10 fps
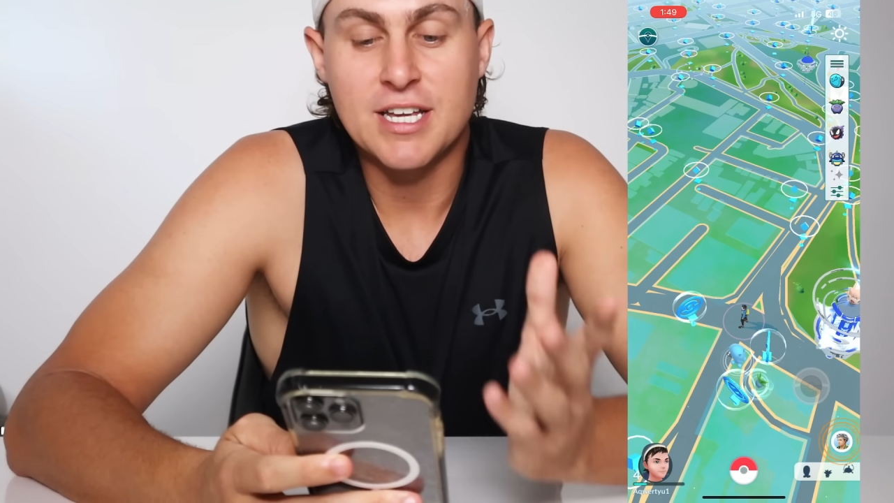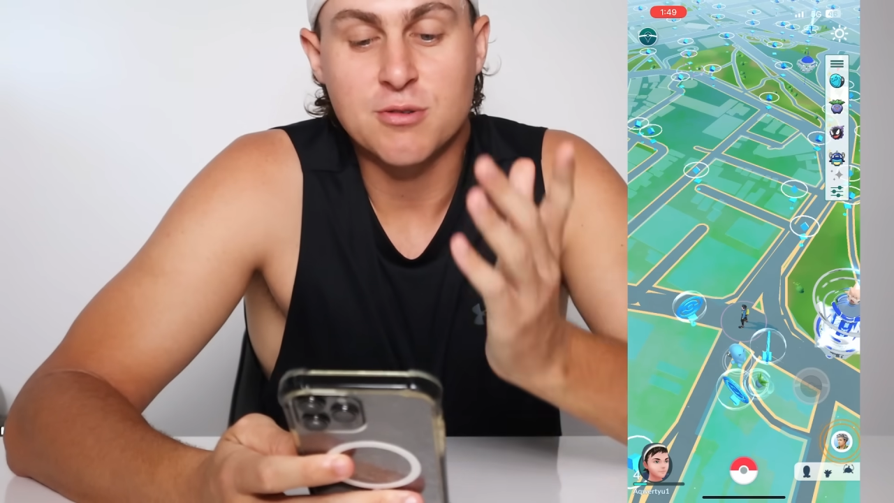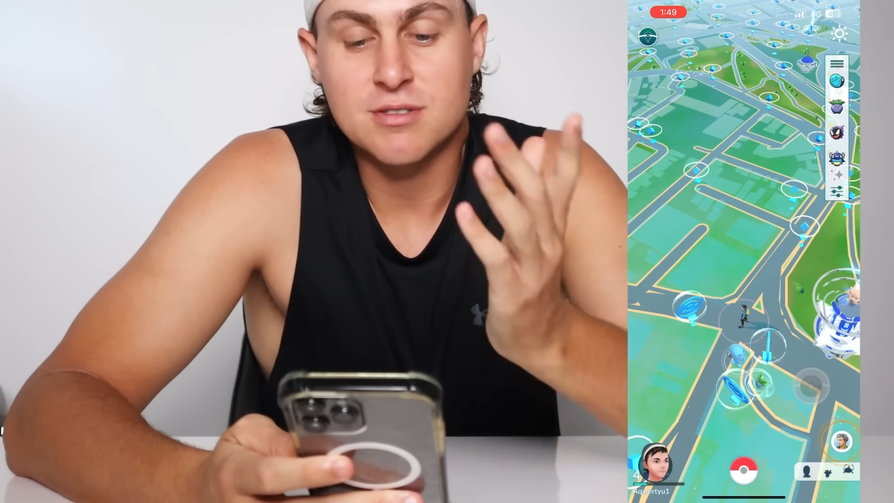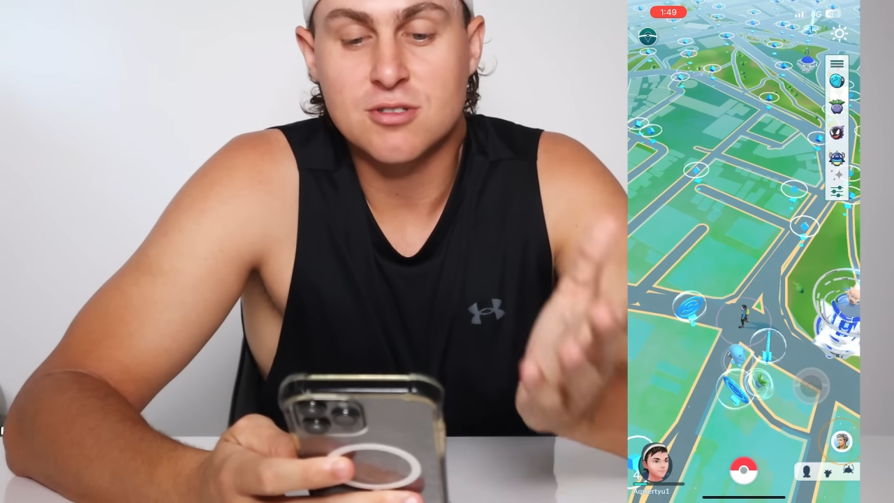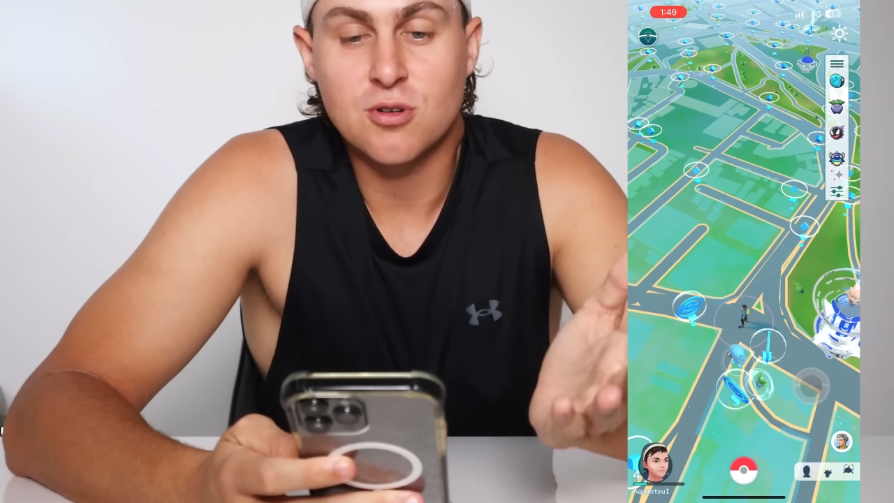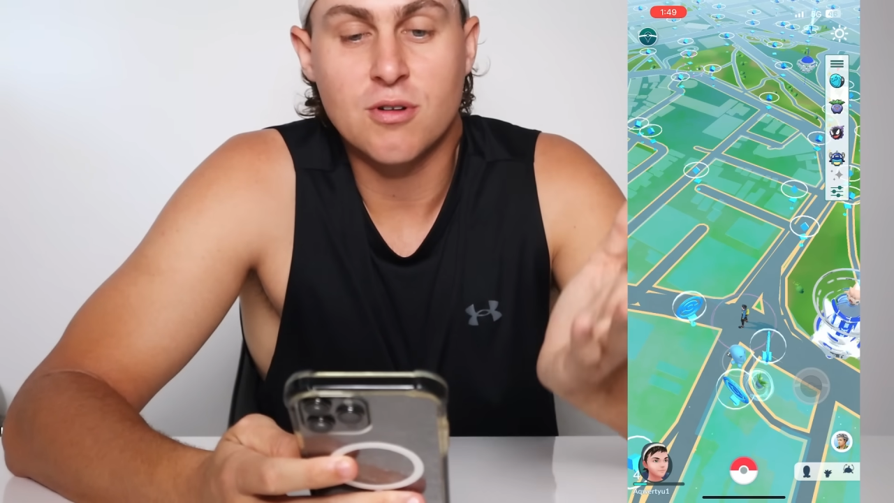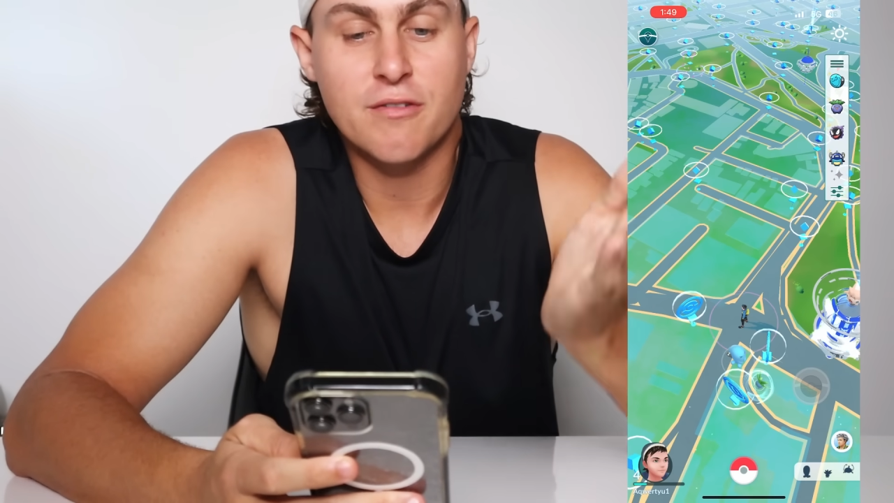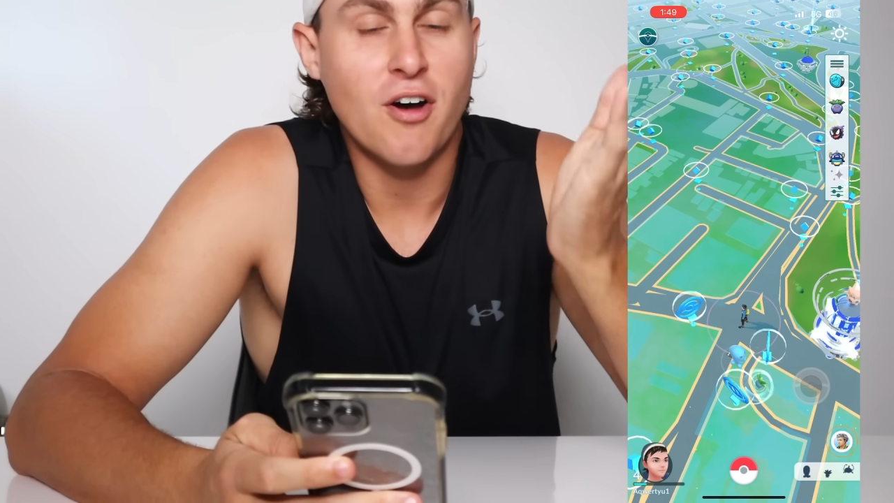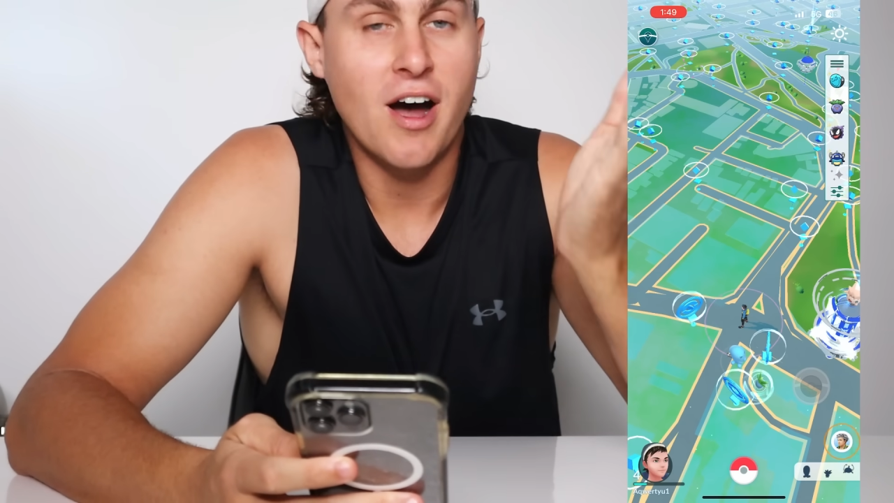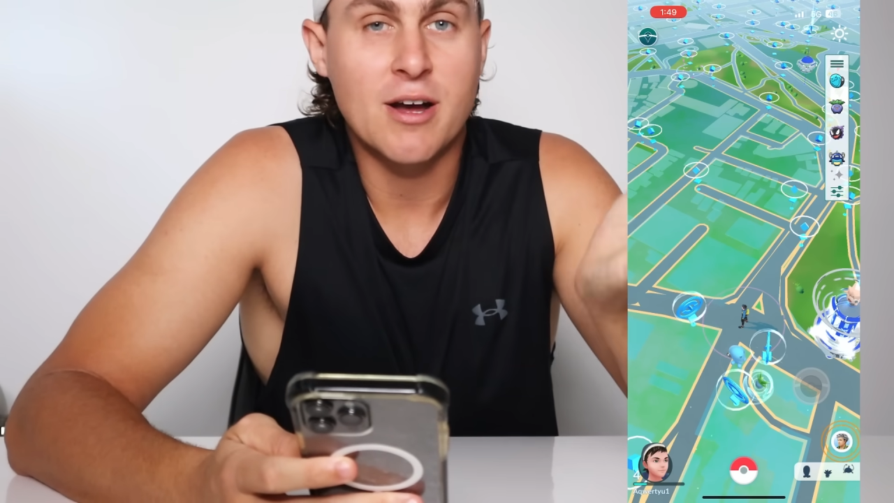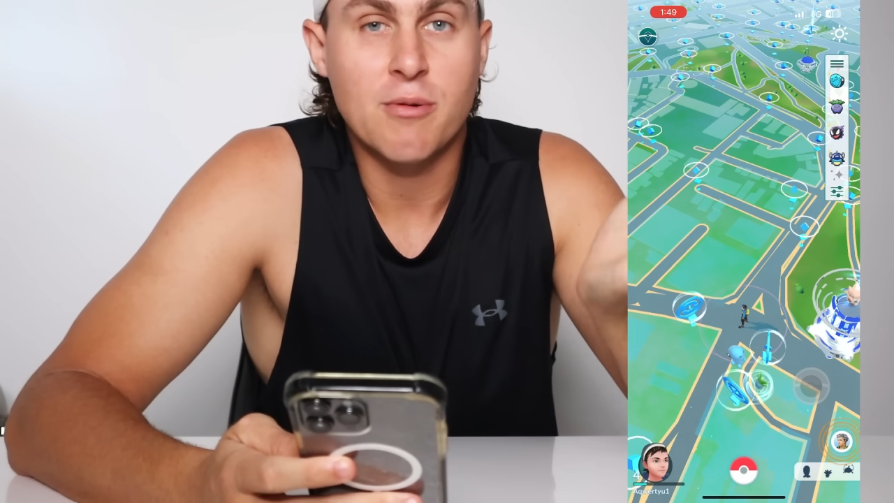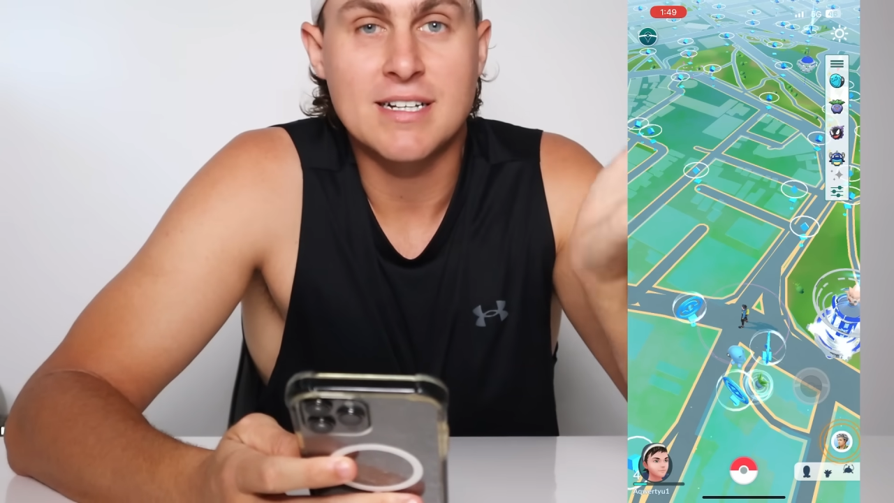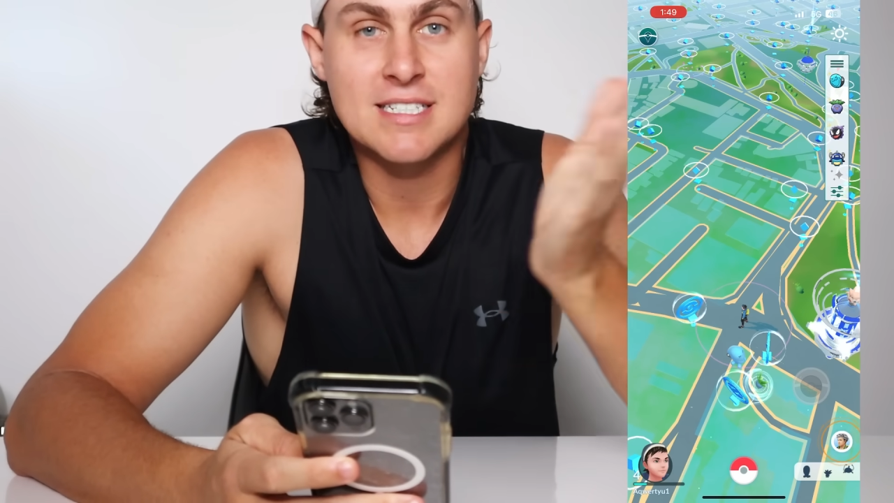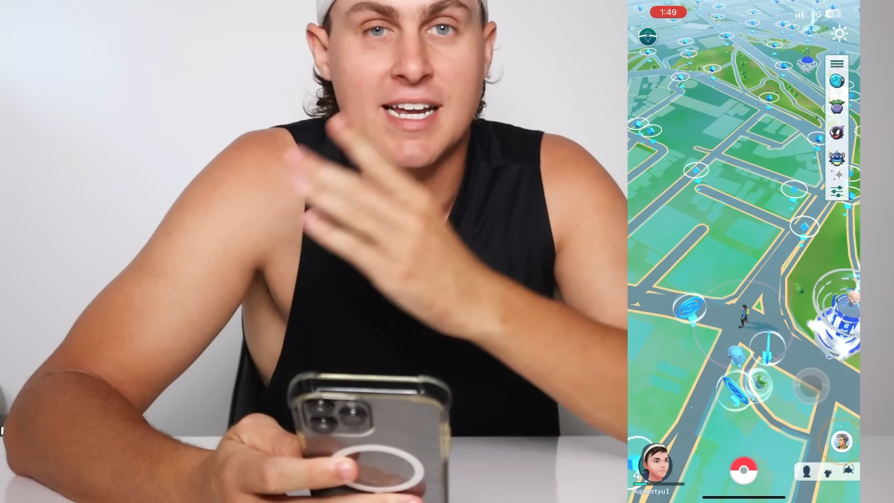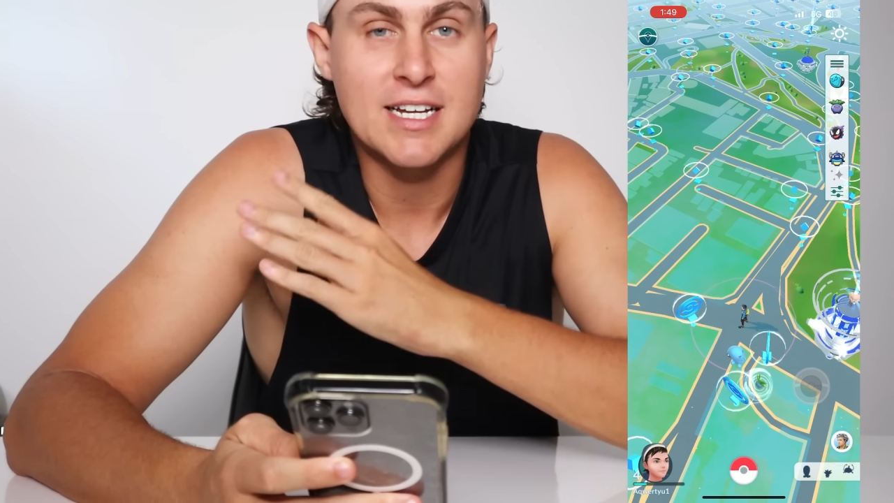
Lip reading: You install it for iOS and